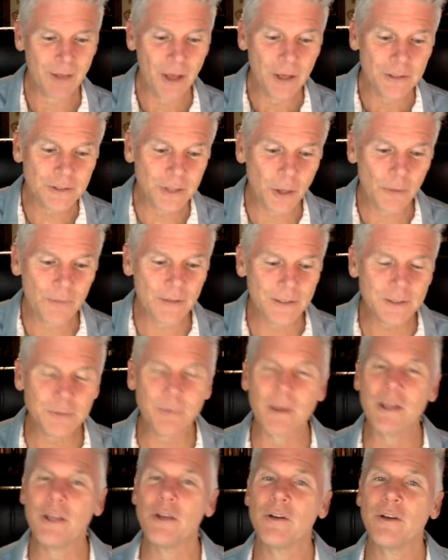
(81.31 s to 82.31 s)
So this
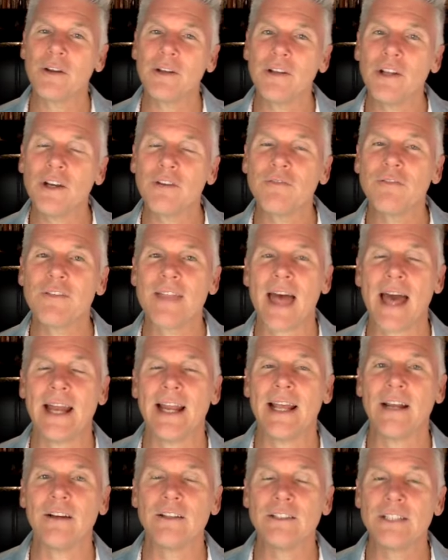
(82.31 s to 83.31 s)
week you can look for that
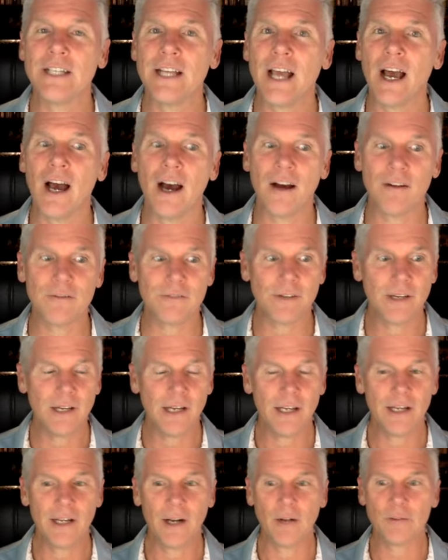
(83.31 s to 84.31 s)
energy of,
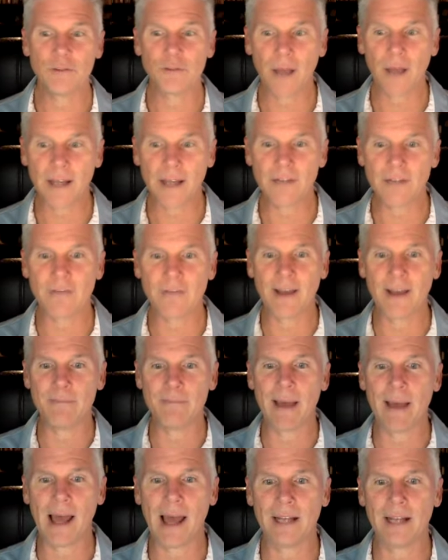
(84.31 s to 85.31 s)
you know, trying to
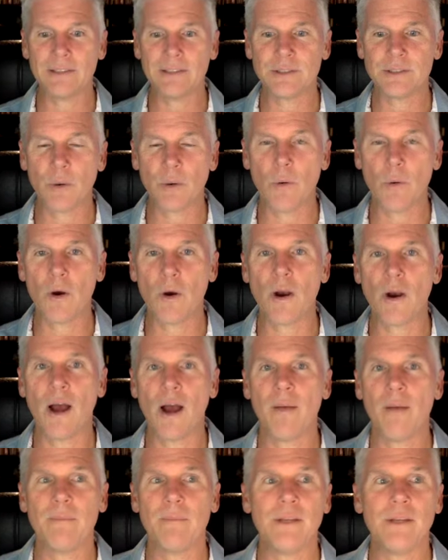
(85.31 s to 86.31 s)
find balance, or
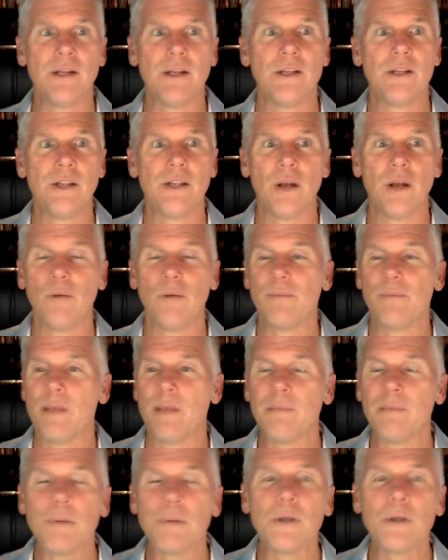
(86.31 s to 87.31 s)
you know,
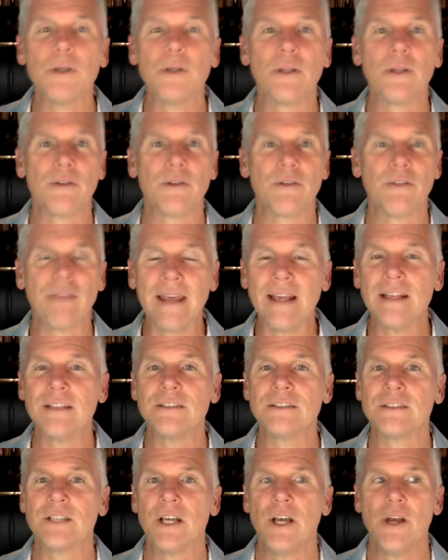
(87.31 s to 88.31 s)
people or
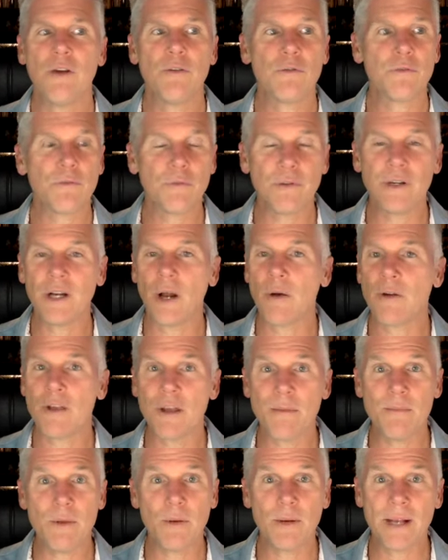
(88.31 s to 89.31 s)
things, you know,
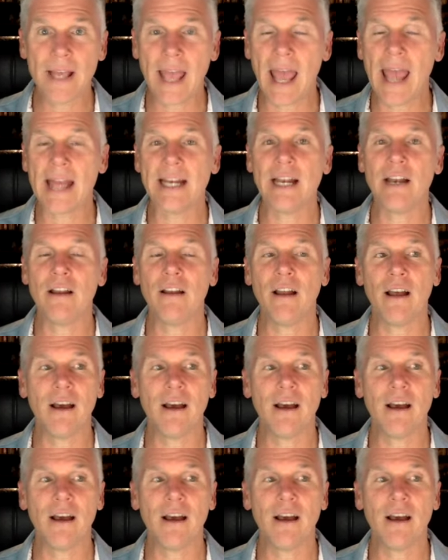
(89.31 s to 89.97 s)
communicating